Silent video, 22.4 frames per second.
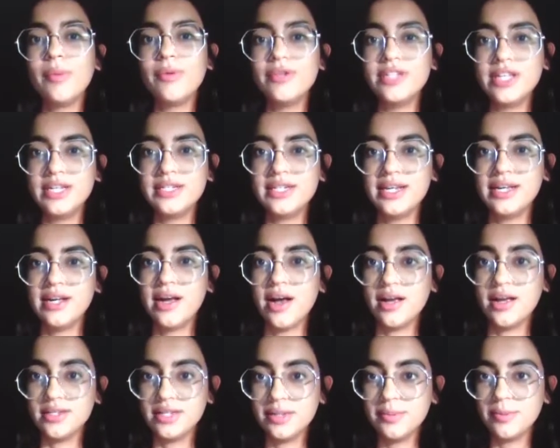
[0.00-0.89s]
I'm going
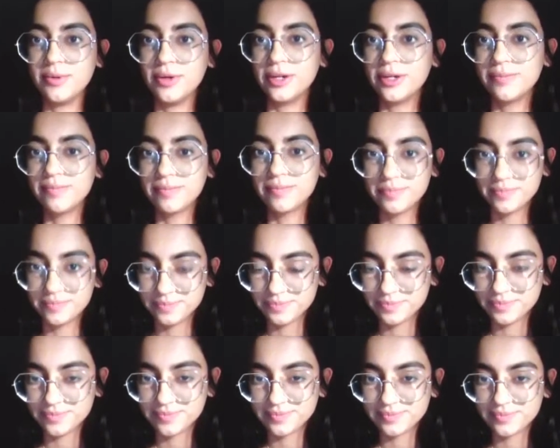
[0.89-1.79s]
to begin with a
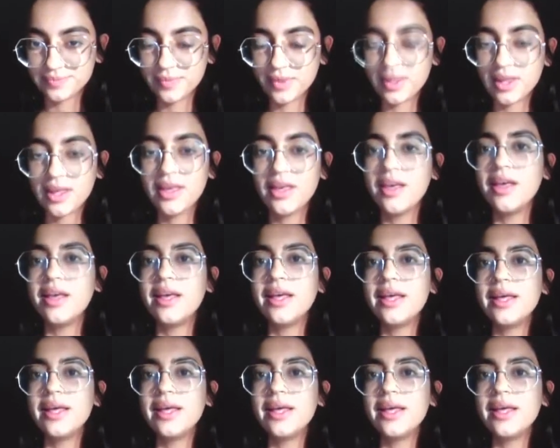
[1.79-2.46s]
brief introduction,